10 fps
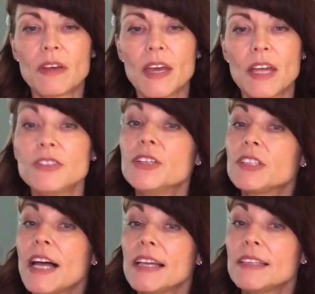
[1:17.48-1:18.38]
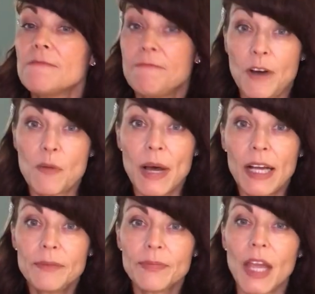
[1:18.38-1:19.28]
it looked like
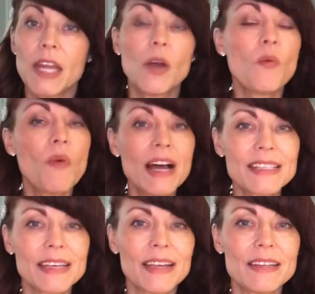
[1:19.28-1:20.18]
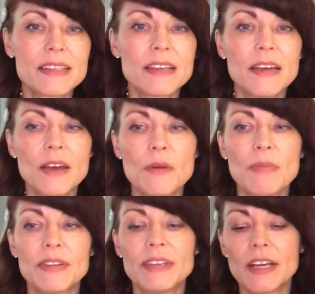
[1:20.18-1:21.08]
lymphoma, and it wasn't.
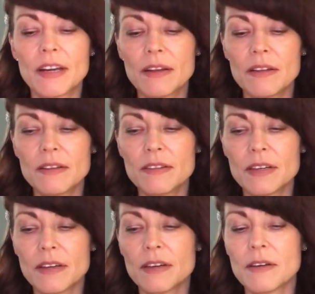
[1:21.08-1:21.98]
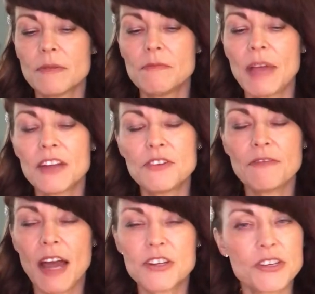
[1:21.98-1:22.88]
But the
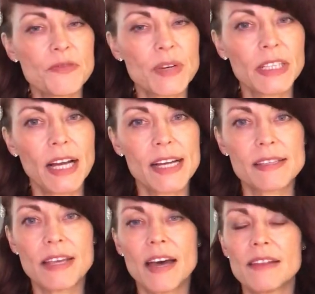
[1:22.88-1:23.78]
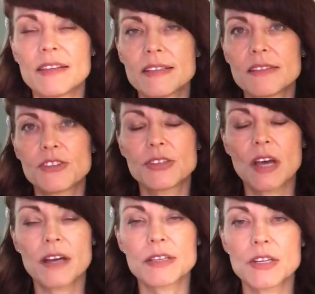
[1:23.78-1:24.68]
manufacturer realized that this is just
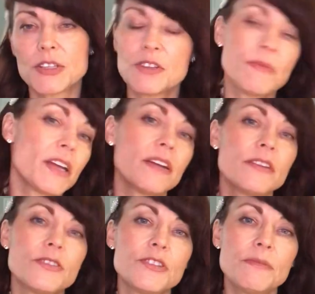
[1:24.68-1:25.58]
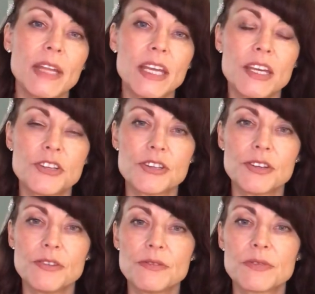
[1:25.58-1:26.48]
causing too many
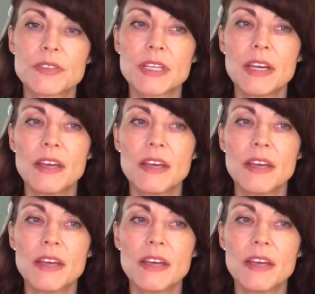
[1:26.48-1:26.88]
issues,